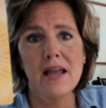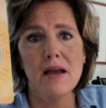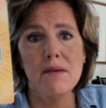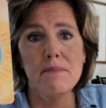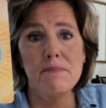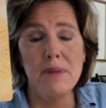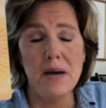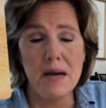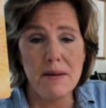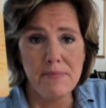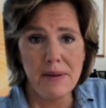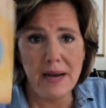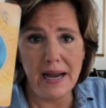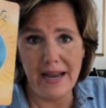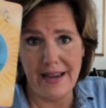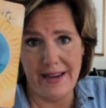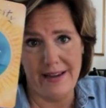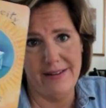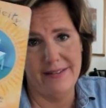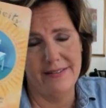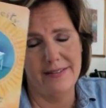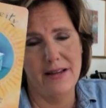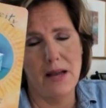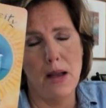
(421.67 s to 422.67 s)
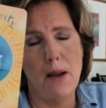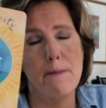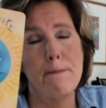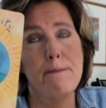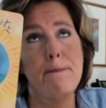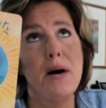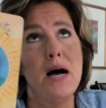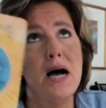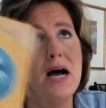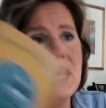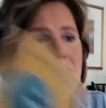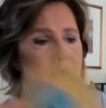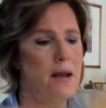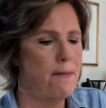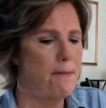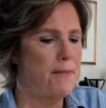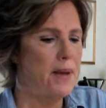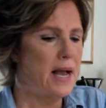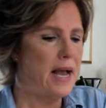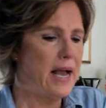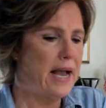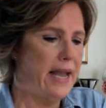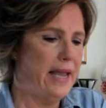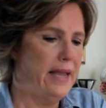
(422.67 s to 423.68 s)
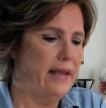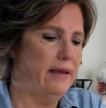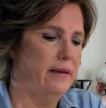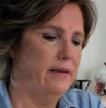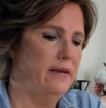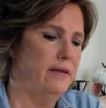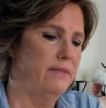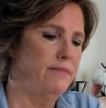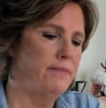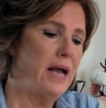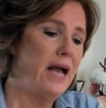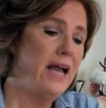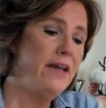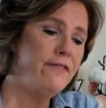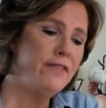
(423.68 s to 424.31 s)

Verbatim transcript: Bye-bye. Bye-bye. Bye,